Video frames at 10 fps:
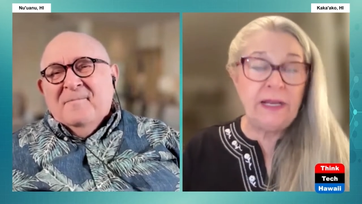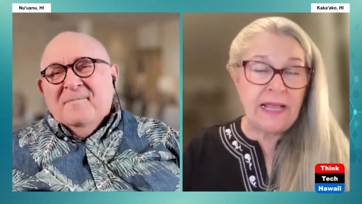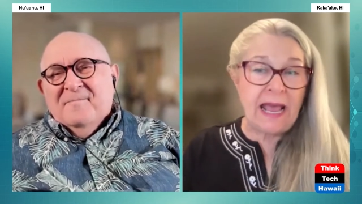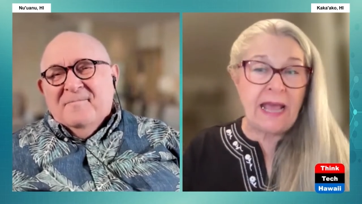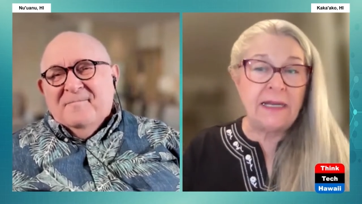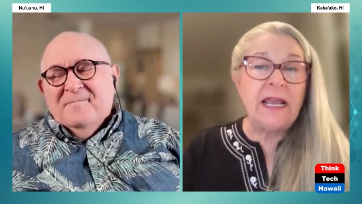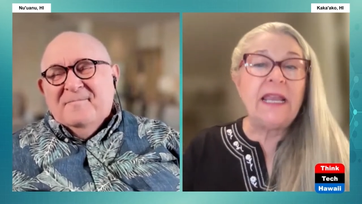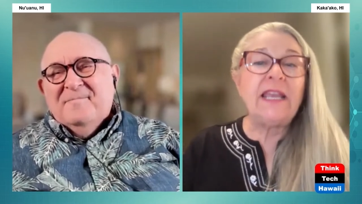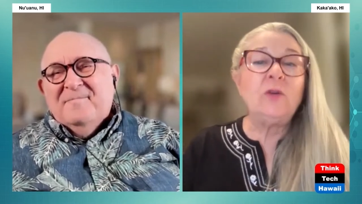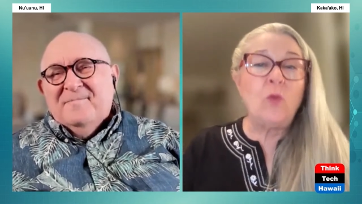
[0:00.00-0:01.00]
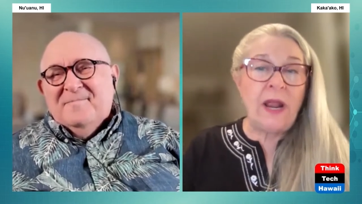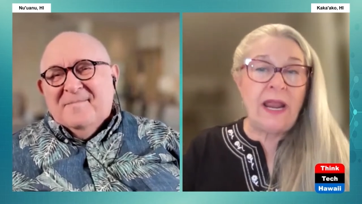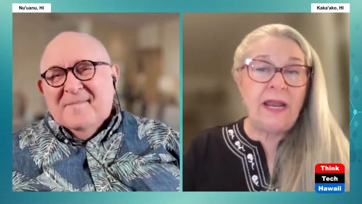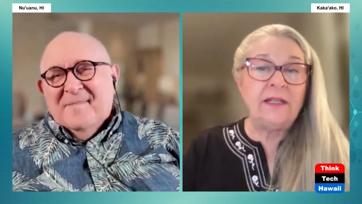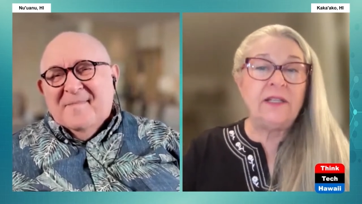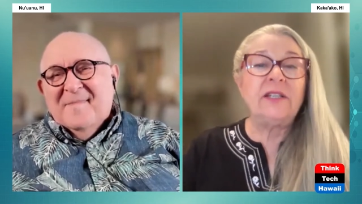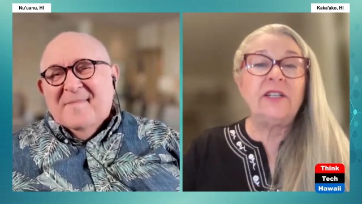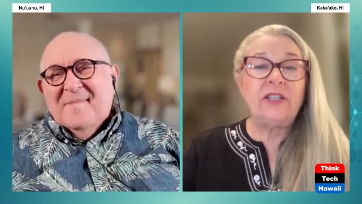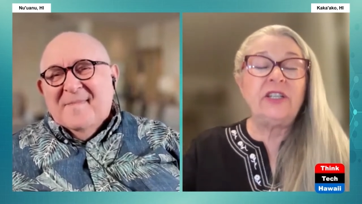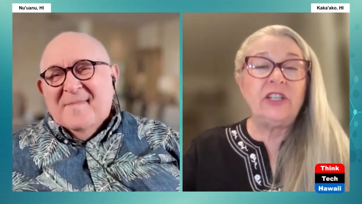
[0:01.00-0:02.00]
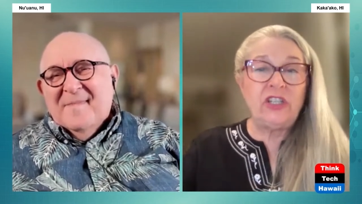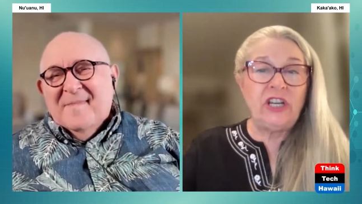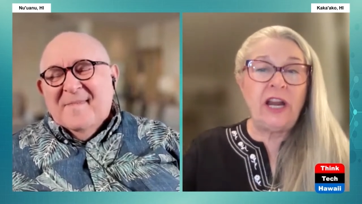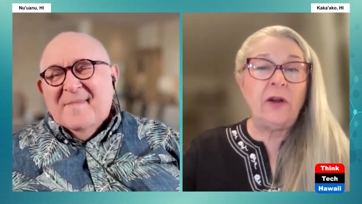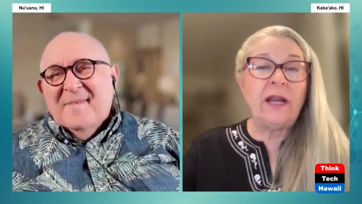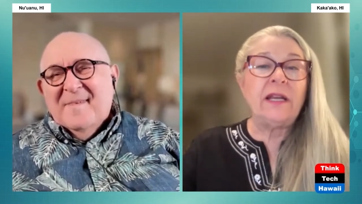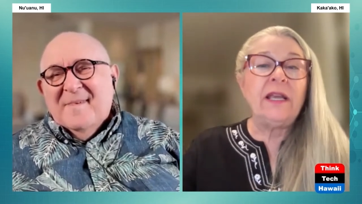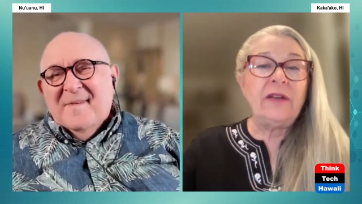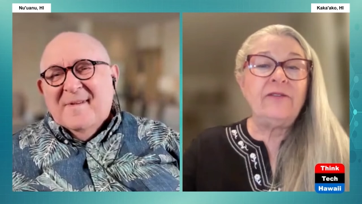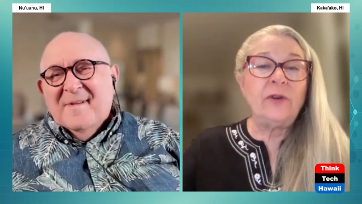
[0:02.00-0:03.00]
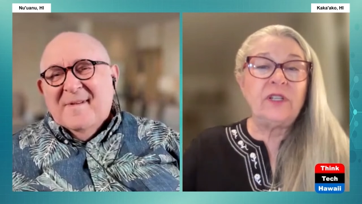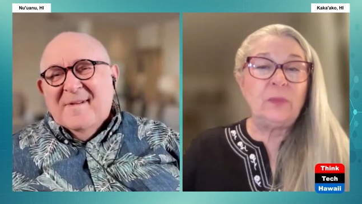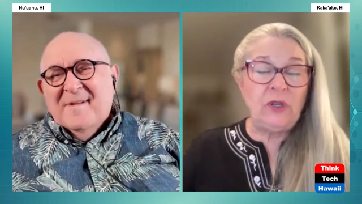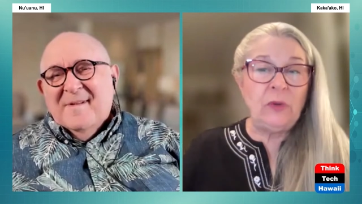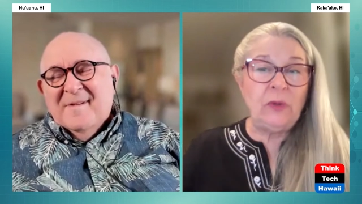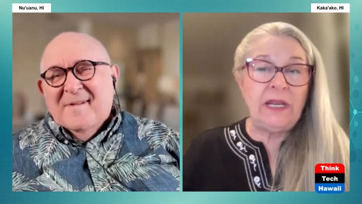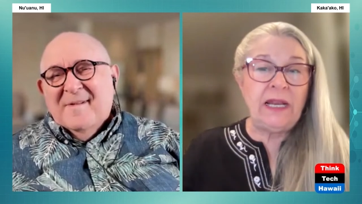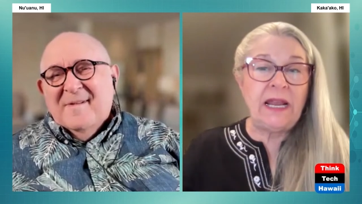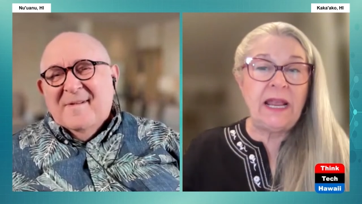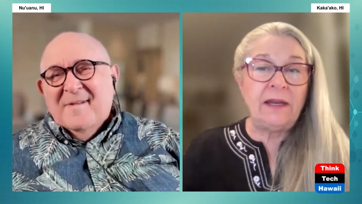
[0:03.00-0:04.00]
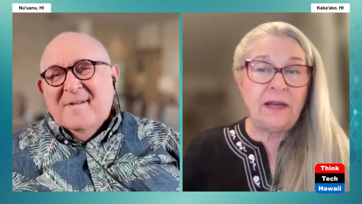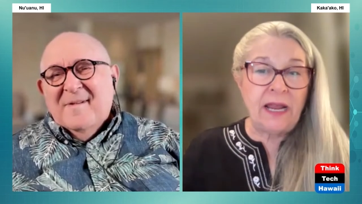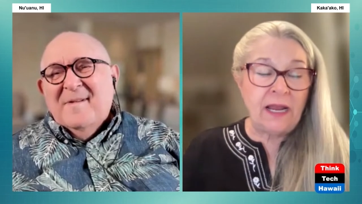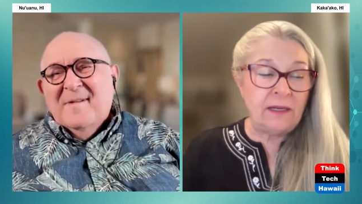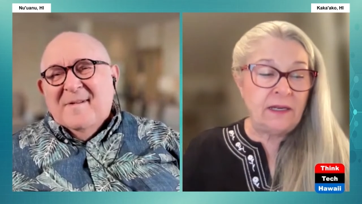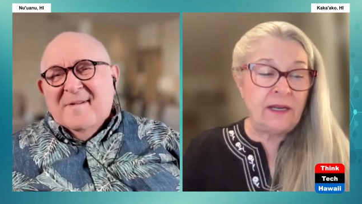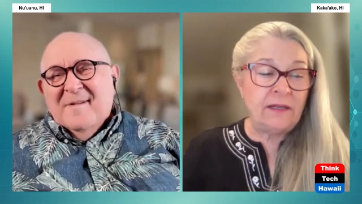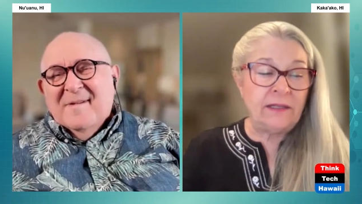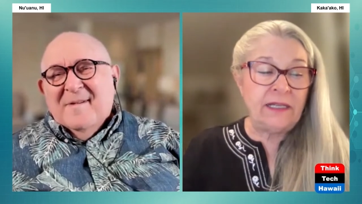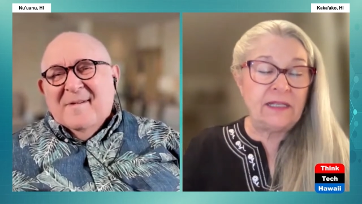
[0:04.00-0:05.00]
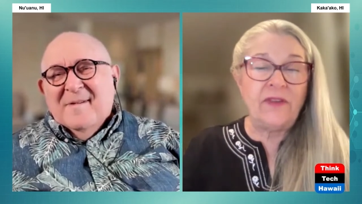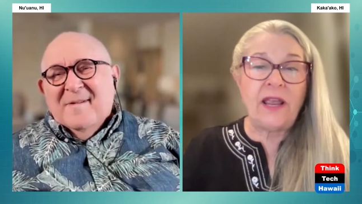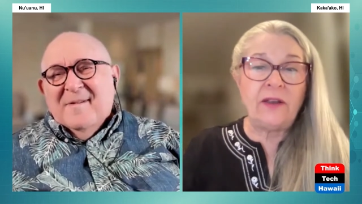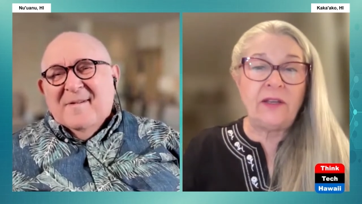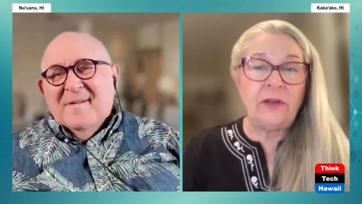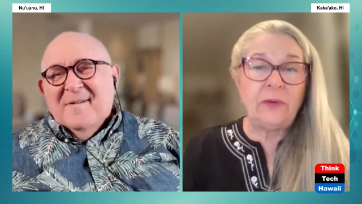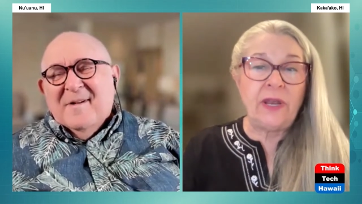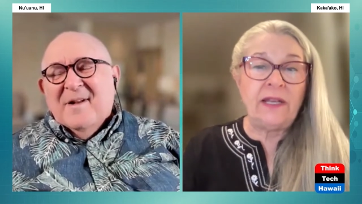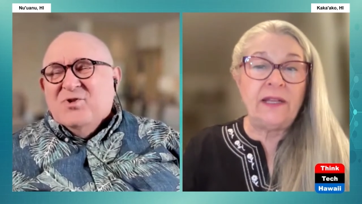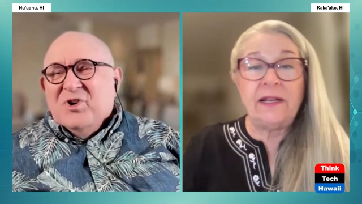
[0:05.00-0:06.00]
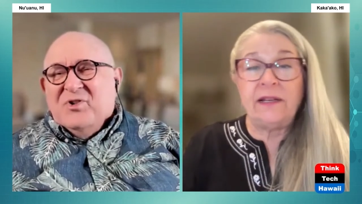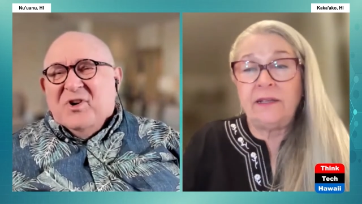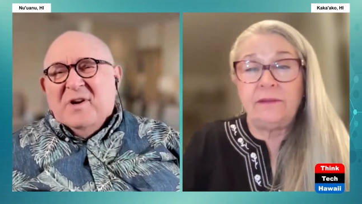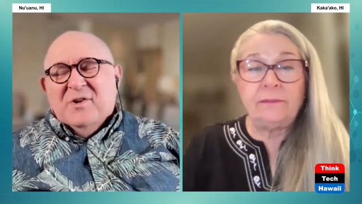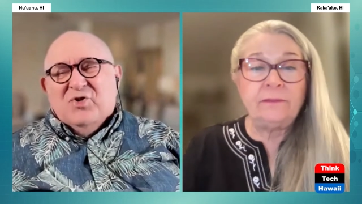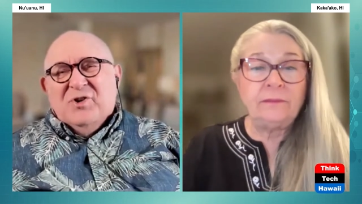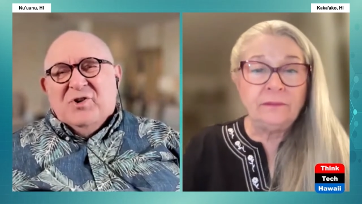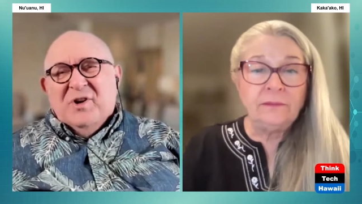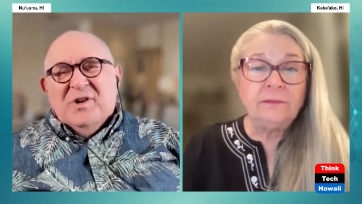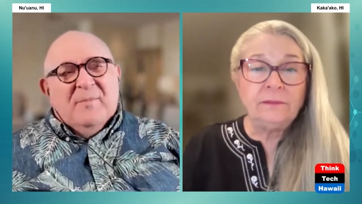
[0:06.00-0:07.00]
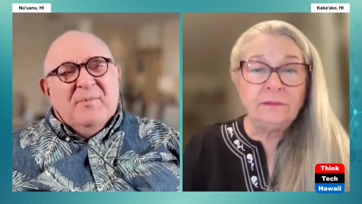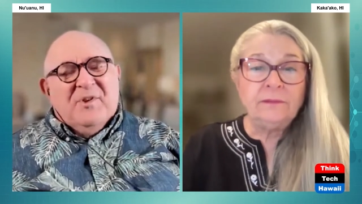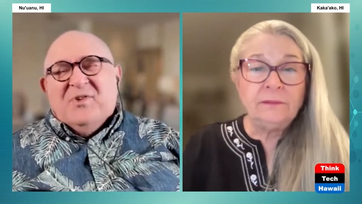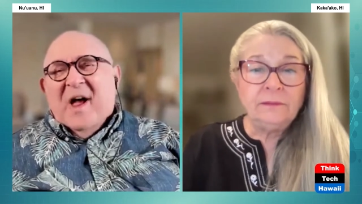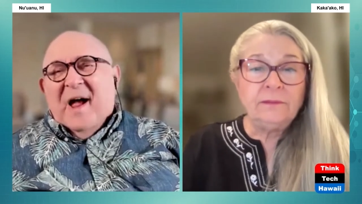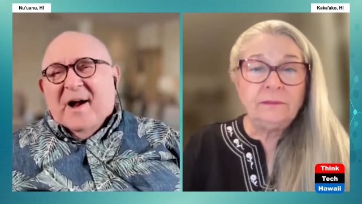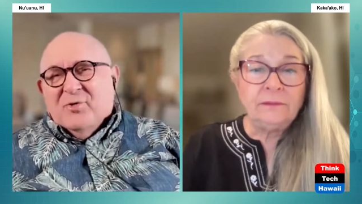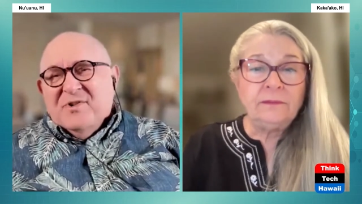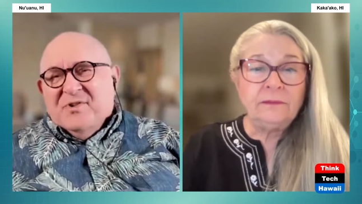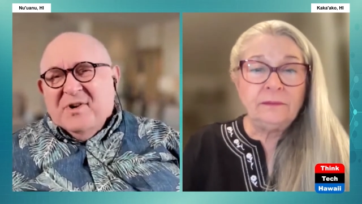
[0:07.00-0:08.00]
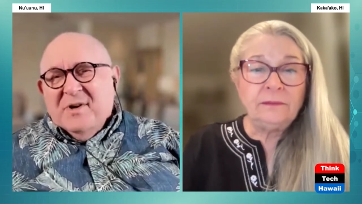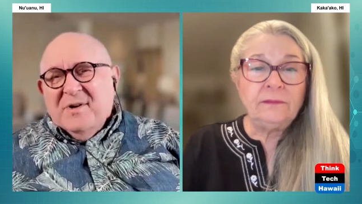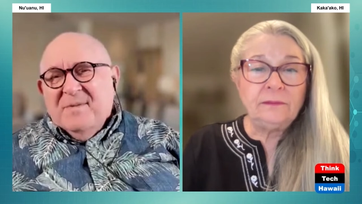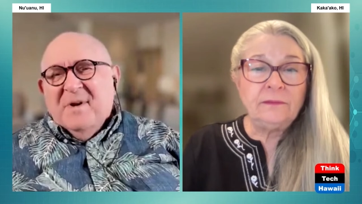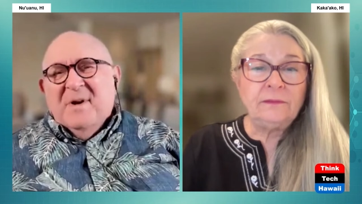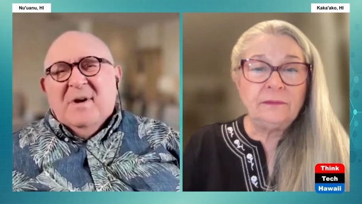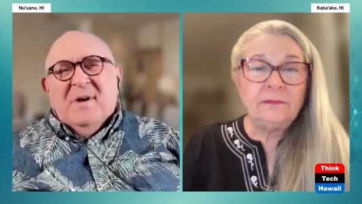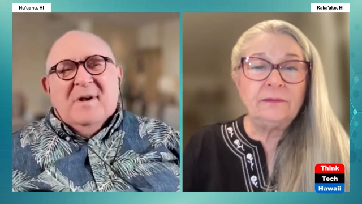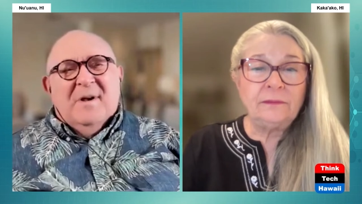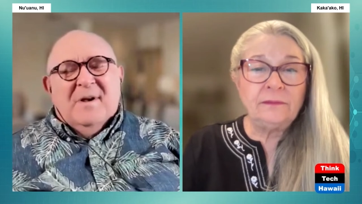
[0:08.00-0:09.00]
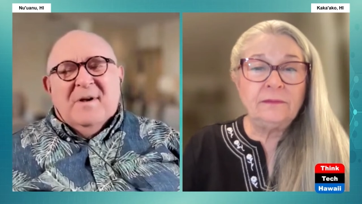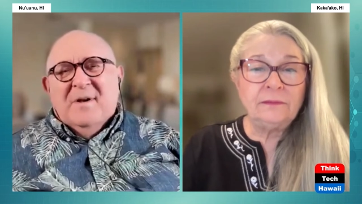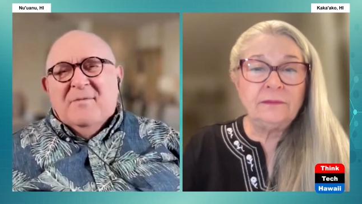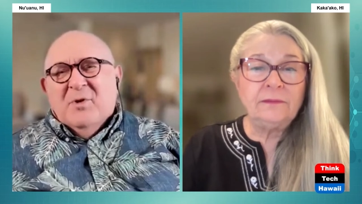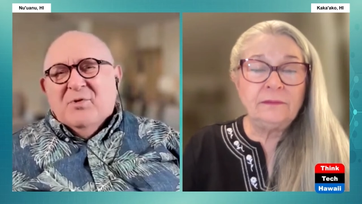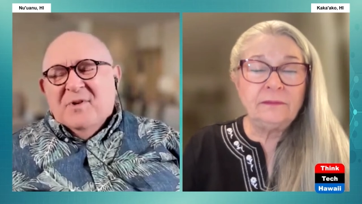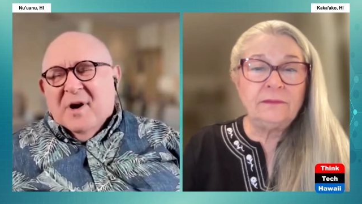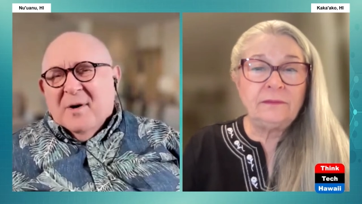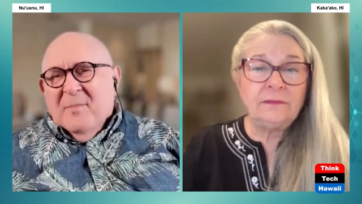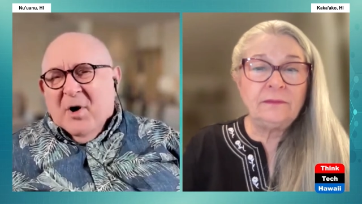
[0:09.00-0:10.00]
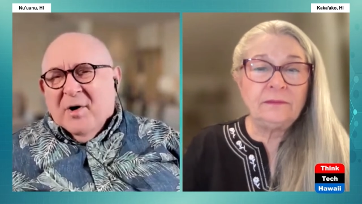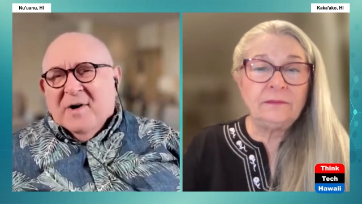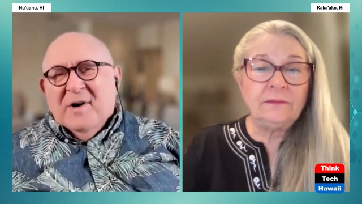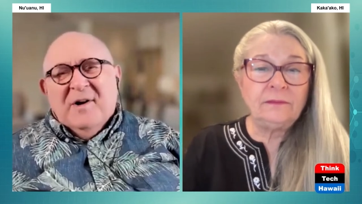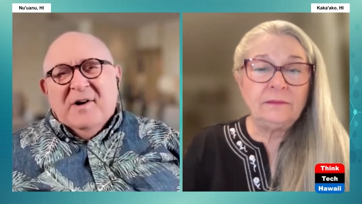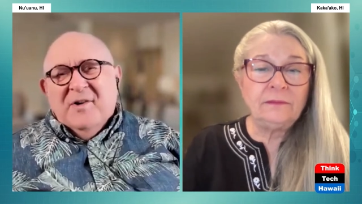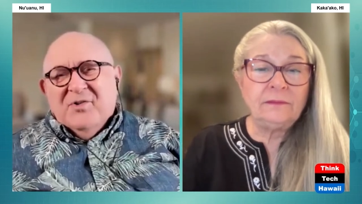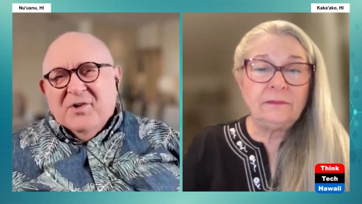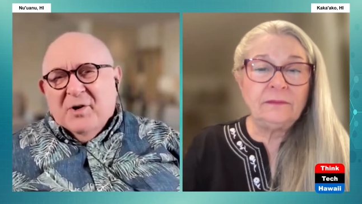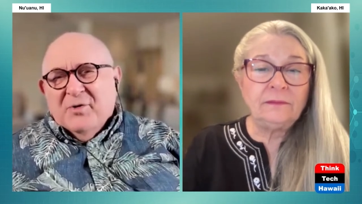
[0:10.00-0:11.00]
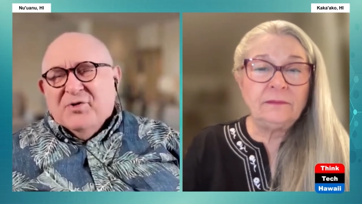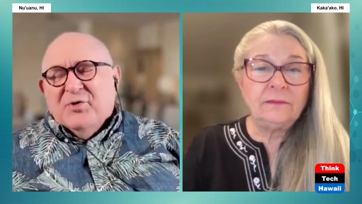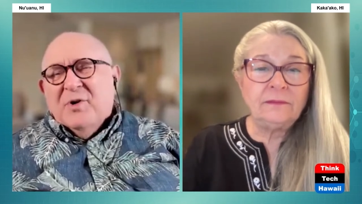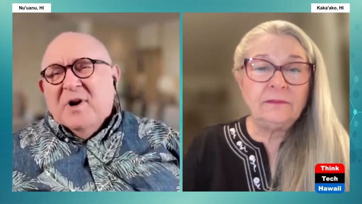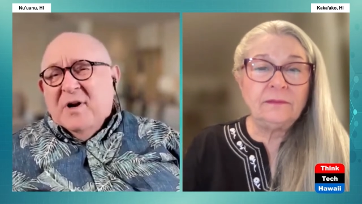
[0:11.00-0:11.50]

Speaker 1: bring that in a way to to share it for its beauty and and uh, its value.
Speaker 2: And, and she the, did, she did. I mean, this actress did, mm-hmm. uh, even though she's not an American Indian, she understood